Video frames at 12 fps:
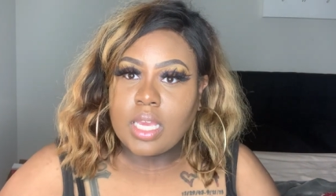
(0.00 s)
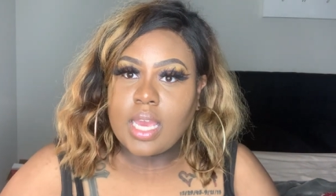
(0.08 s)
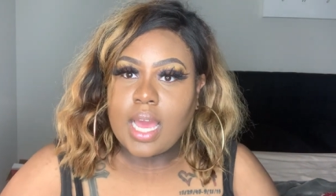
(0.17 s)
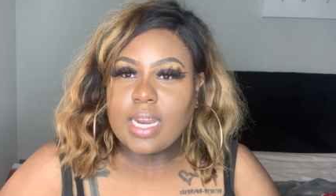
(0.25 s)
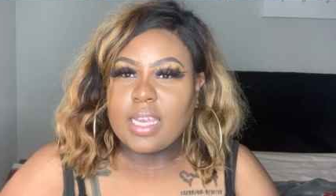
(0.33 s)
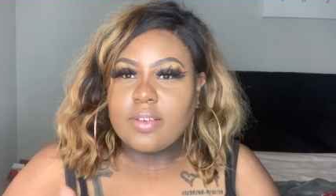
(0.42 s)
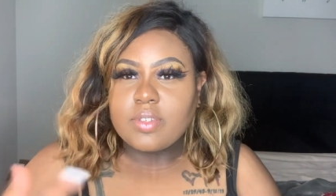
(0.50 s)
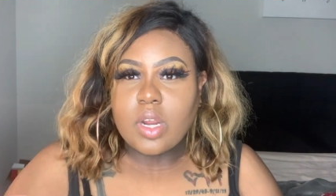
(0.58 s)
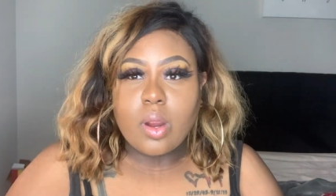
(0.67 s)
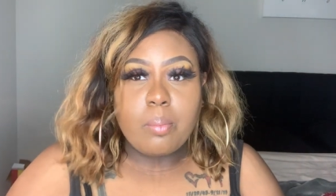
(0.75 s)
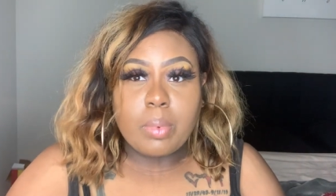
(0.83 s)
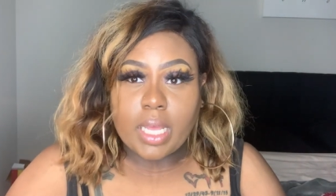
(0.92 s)
He kind of gives
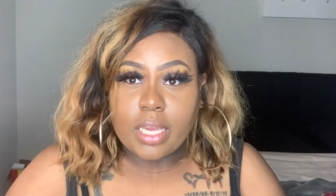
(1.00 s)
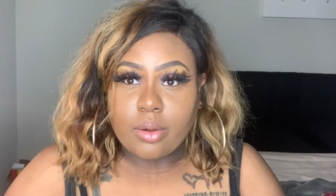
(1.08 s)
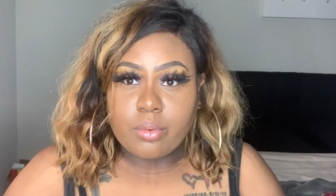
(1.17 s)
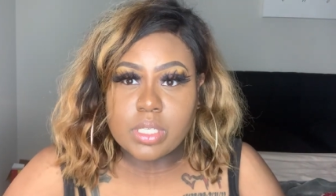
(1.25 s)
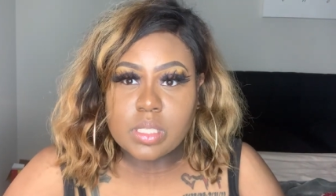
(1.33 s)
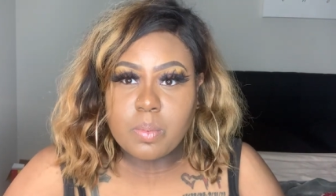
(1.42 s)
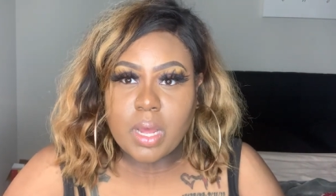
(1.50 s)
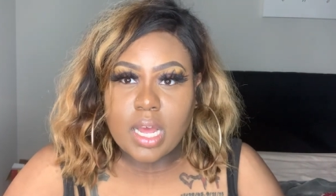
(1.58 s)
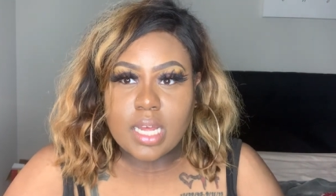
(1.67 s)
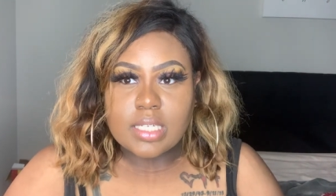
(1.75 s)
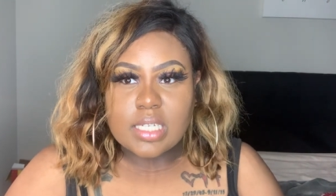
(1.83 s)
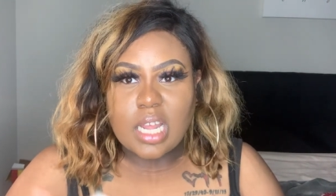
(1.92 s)
her a blanket
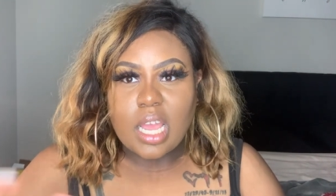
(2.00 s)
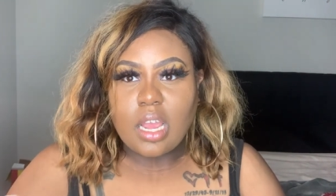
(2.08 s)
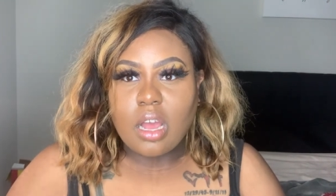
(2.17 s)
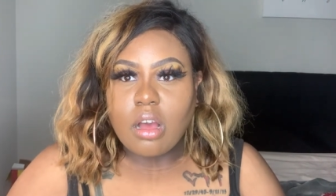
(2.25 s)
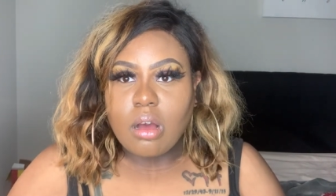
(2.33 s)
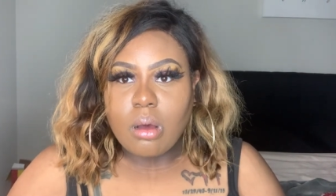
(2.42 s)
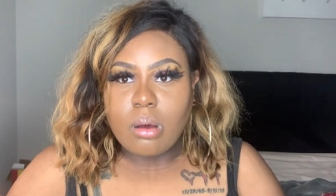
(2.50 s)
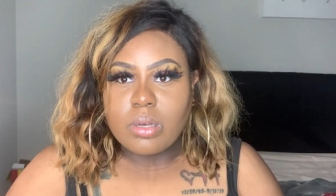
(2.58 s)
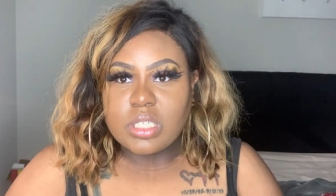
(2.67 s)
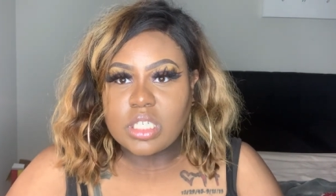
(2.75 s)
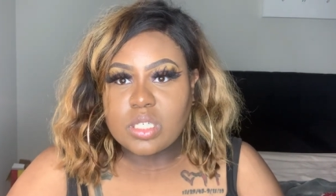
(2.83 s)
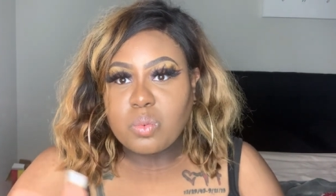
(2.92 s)
response, like, oh,
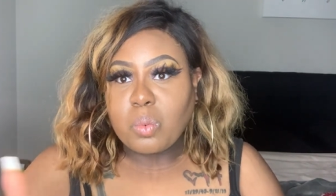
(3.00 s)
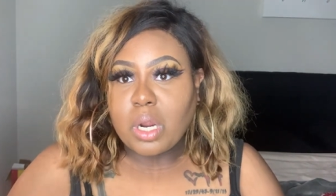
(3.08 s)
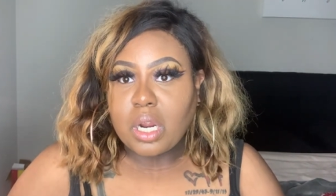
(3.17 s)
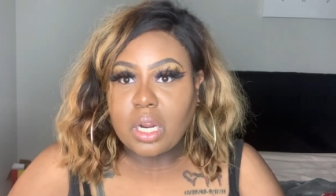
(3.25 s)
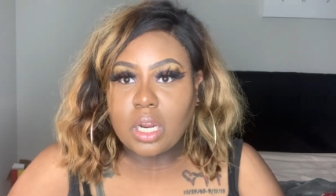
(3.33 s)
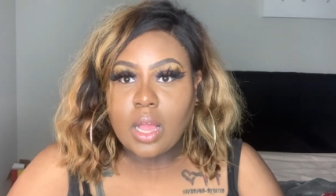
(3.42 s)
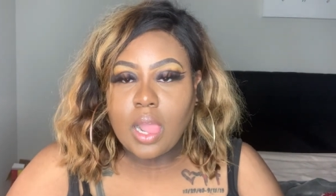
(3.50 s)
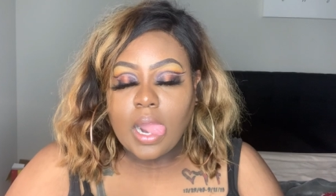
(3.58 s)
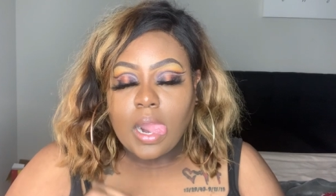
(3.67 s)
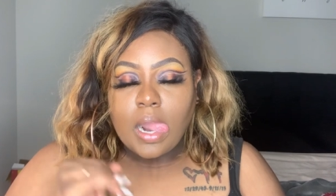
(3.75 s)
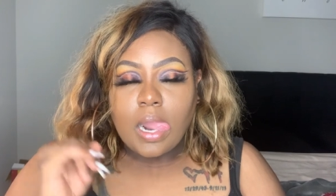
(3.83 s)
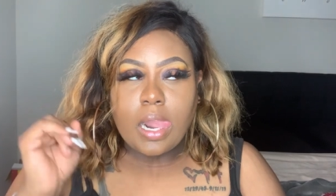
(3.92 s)
it's just work.
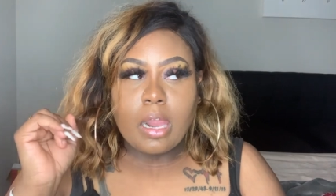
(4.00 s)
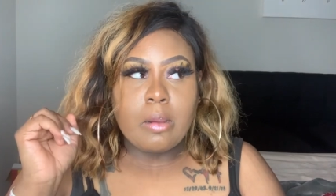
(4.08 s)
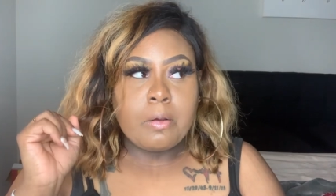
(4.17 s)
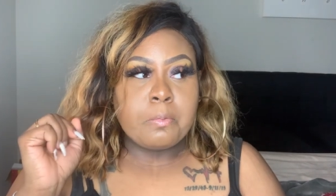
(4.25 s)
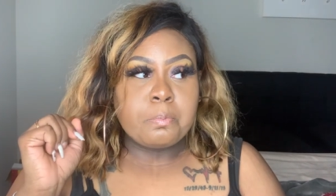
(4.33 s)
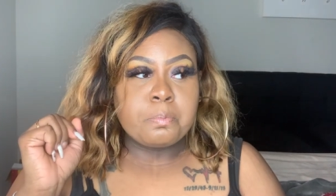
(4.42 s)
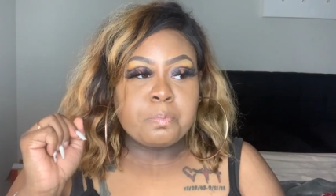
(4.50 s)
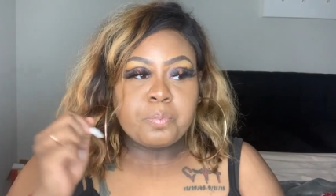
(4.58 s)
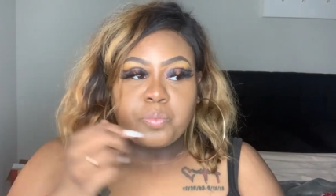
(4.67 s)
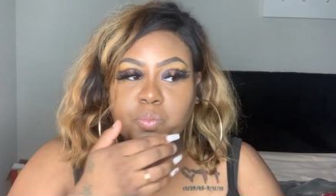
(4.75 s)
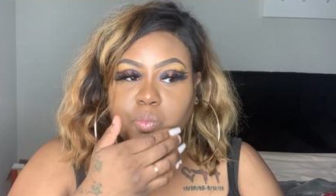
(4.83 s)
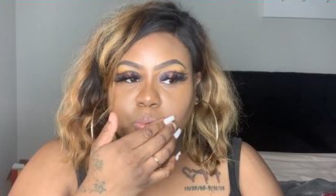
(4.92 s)
Um,
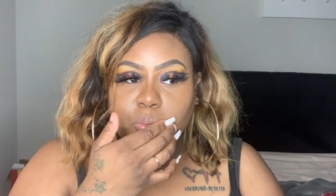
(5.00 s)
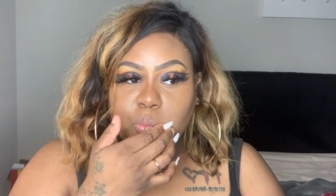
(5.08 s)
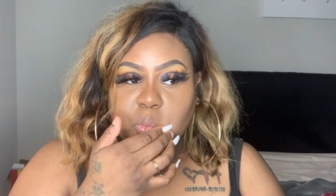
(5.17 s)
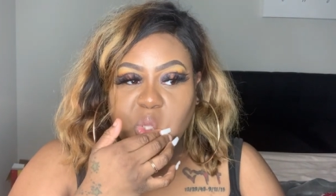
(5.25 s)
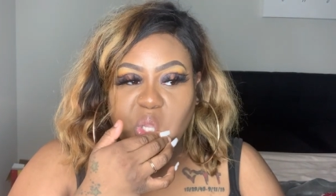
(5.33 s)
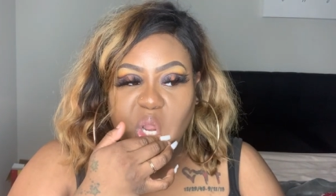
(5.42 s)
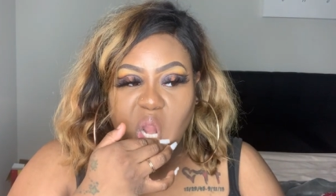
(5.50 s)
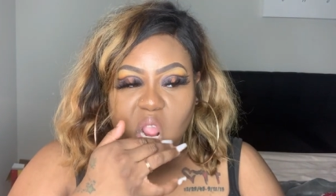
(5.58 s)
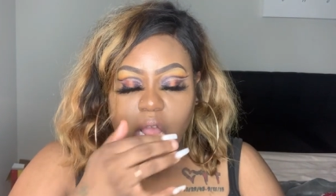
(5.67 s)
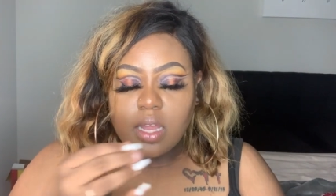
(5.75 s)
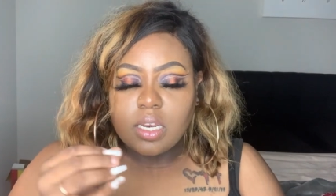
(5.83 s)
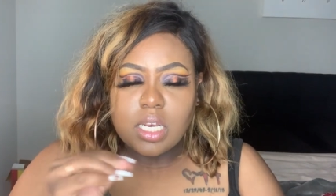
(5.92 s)

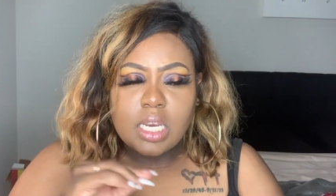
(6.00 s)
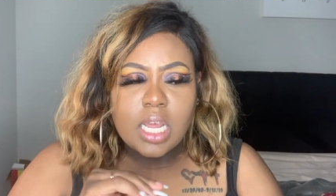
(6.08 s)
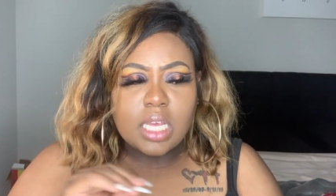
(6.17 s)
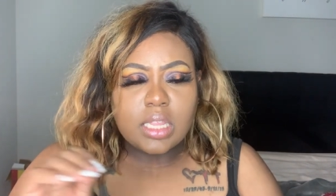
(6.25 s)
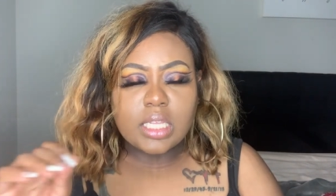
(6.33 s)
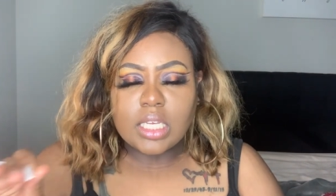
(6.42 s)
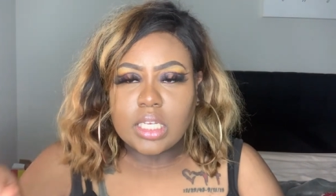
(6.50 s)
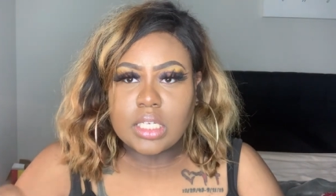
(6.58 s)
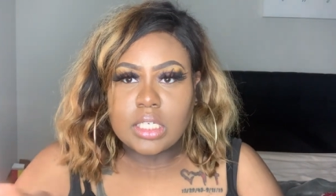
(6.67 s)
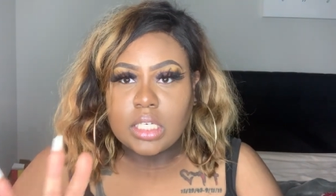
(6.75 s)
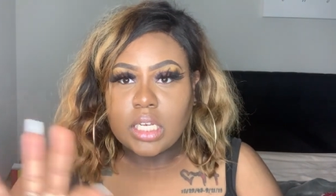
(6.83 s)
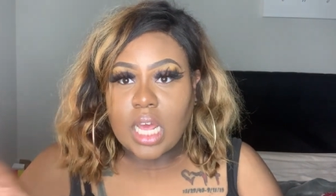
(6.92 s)

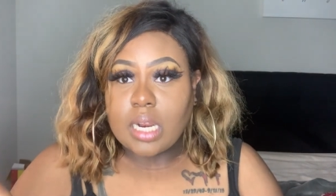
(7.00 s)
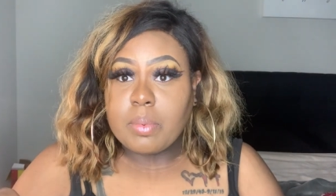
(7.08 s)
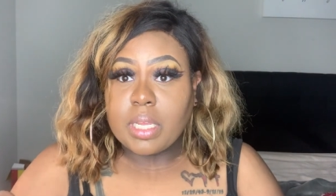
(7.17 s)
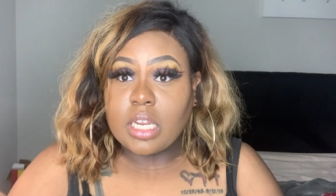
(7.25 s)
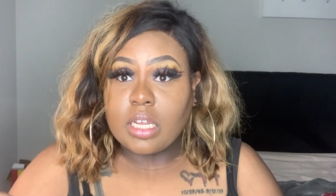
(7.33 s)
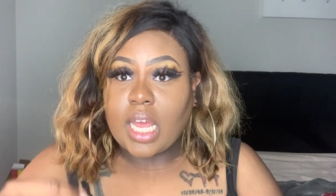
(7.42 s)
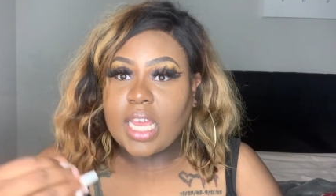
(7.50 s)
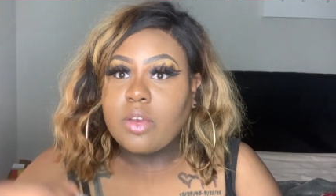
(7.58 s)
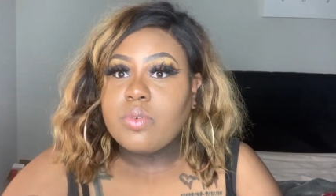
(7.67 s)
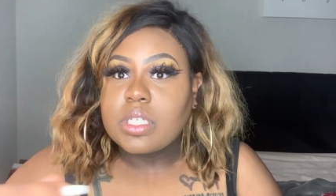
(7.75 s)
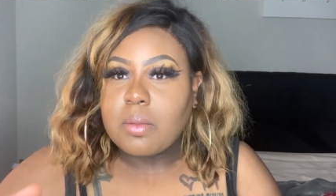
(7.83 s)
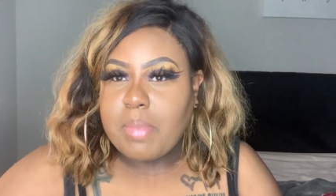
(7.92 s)
nothing, not a big deal. Like he
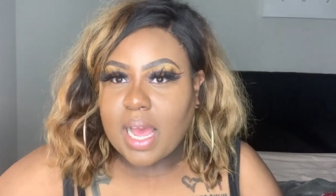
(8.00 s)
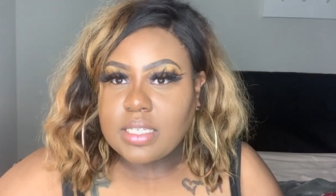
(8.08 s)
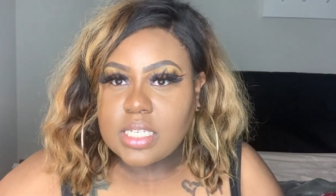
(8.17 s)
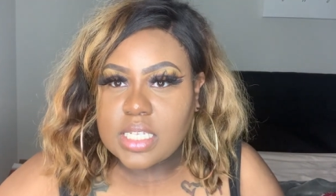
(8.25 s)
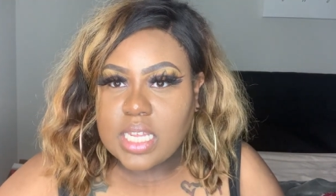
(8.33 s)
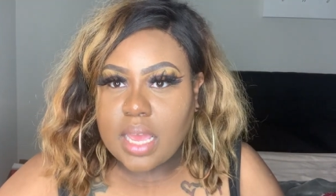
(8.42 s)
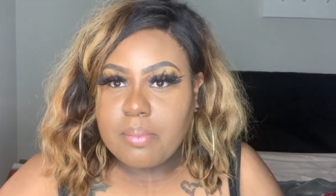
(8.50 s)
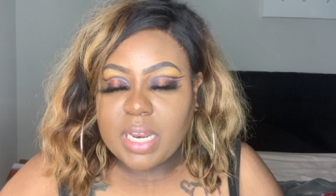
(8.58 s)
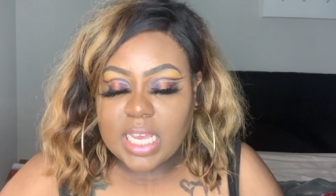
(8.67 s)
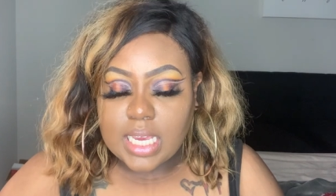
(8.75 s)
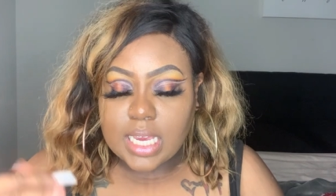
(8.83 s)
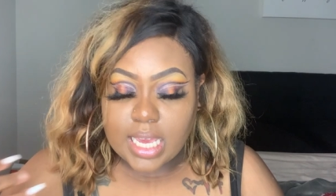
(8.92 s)
was about to say it, but
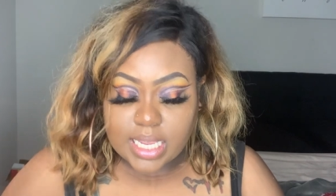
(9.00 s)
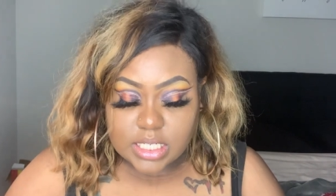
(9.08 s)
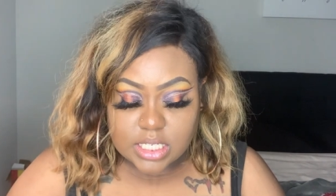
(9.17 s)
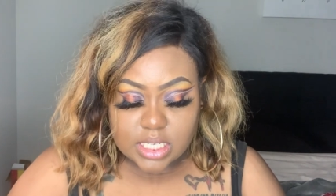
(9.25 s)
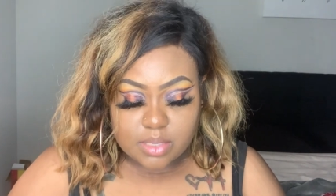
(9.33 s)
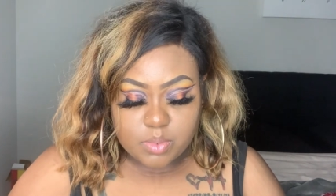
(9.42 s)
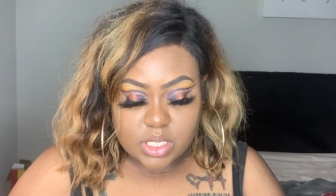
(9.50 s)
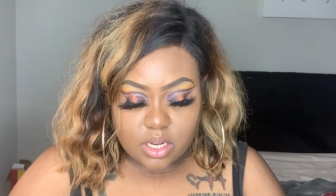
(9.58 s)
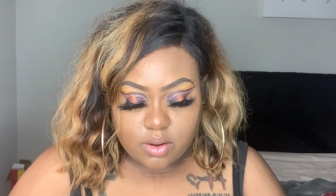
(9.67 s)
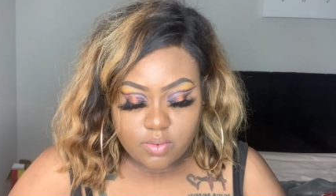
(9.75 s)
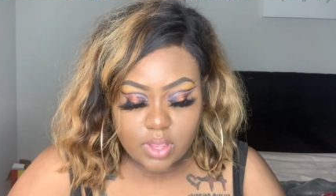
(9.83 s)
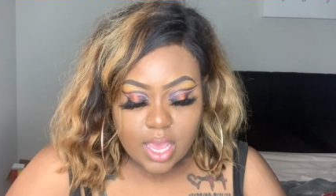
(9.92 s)
he catches himself.